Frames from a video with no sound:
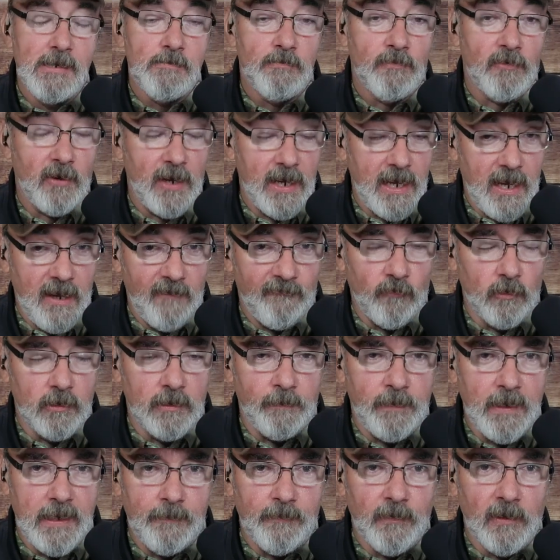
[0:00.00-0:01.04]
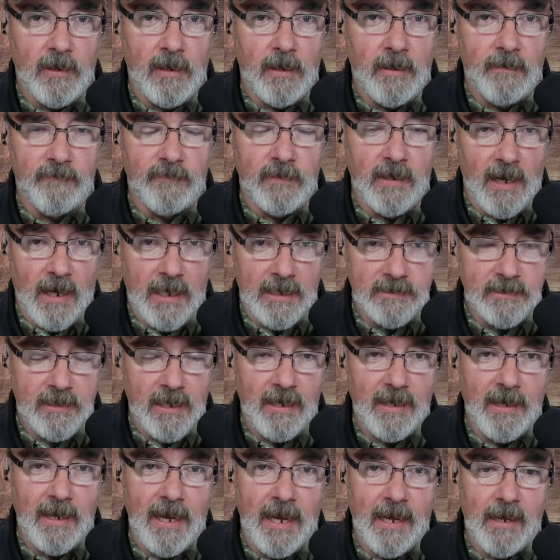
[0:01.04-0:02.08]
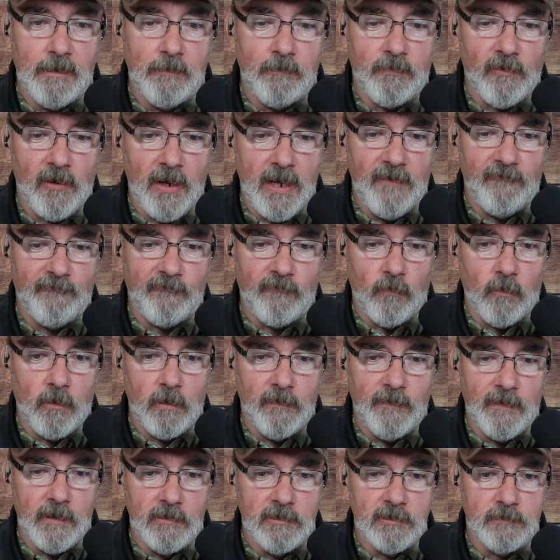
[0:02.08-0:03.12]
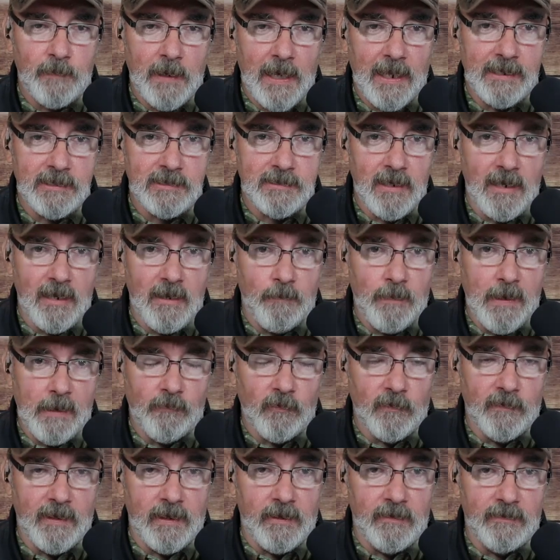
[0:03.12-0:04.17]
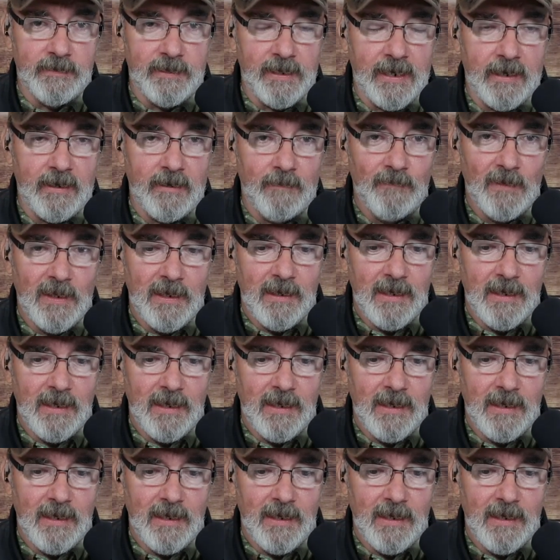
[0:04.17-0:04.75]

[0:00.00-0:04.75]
Pray for the people of Gaza, and pray for those Palestinian people that are there.